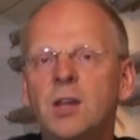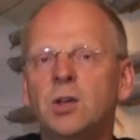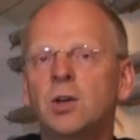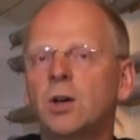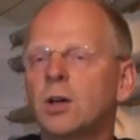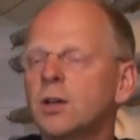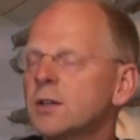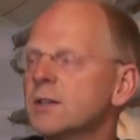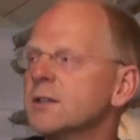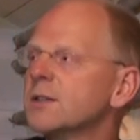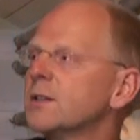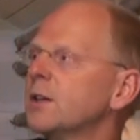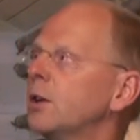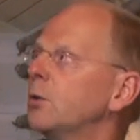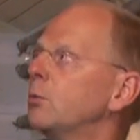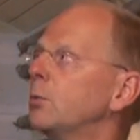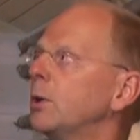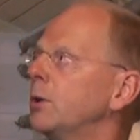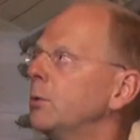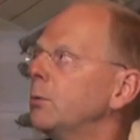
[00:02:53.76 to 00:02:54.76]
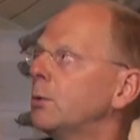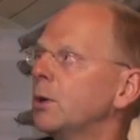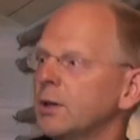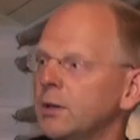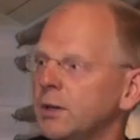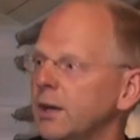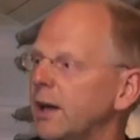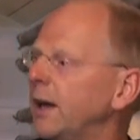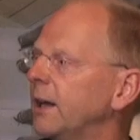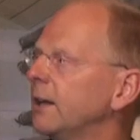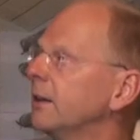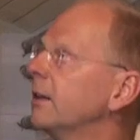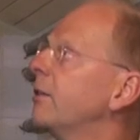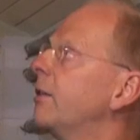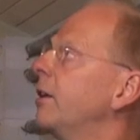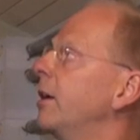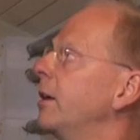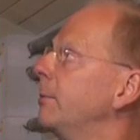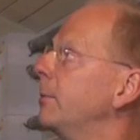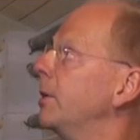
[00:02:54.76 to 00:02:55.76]
you understand when you want to handle
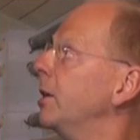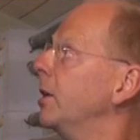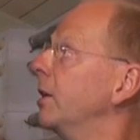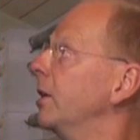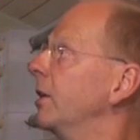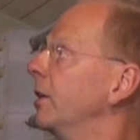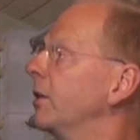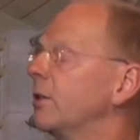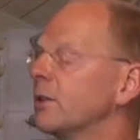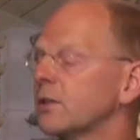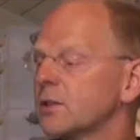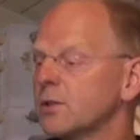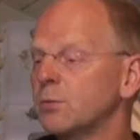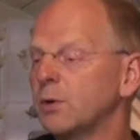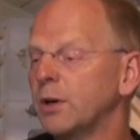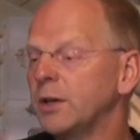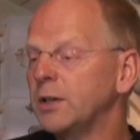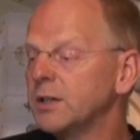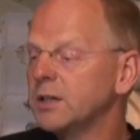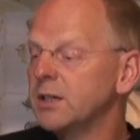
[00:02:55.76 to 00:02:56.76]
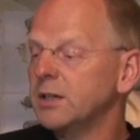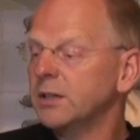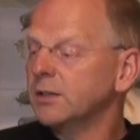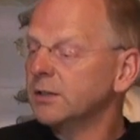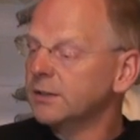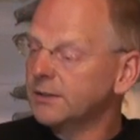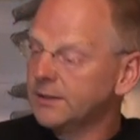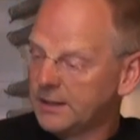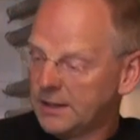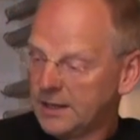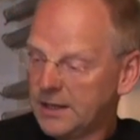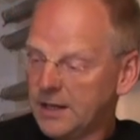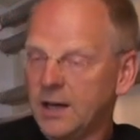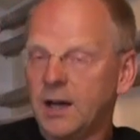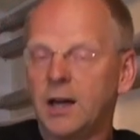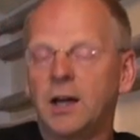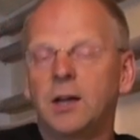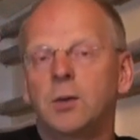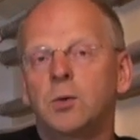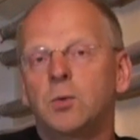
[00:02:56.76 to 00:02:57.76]
them this great kiln,
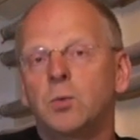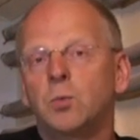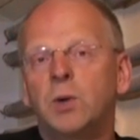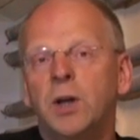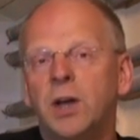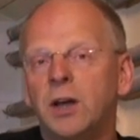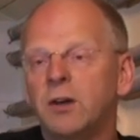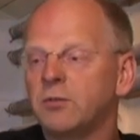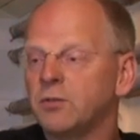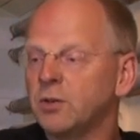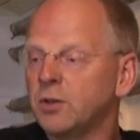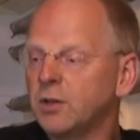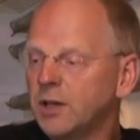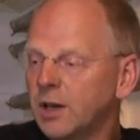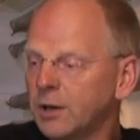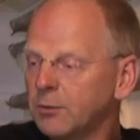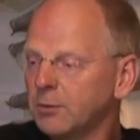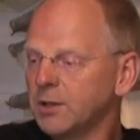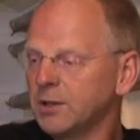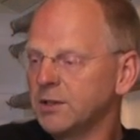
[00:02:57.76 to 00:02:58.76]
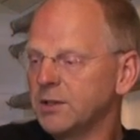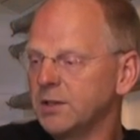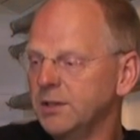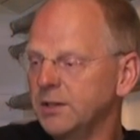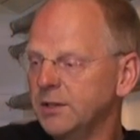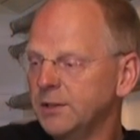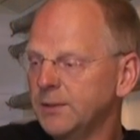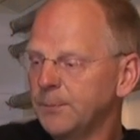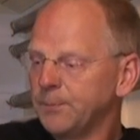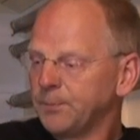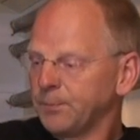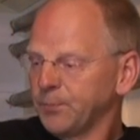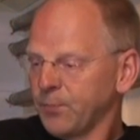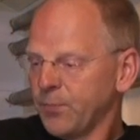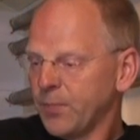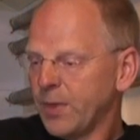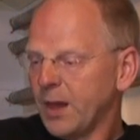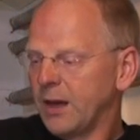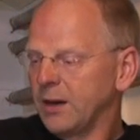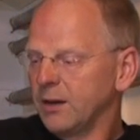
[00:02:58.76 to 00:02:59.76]
and we have to guarantee
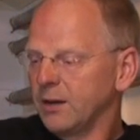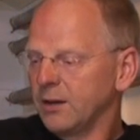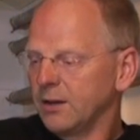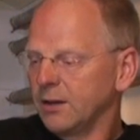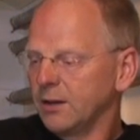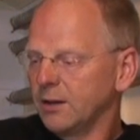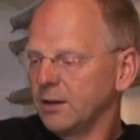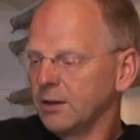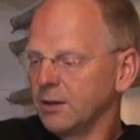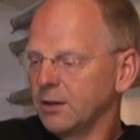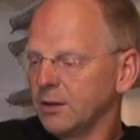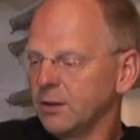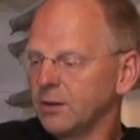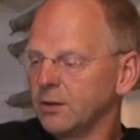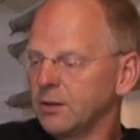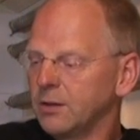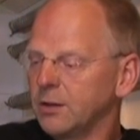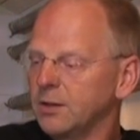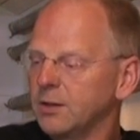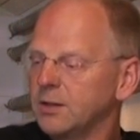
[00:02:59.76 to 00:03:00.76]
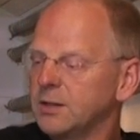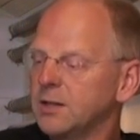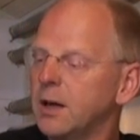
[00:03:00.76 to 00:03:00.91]
uh, the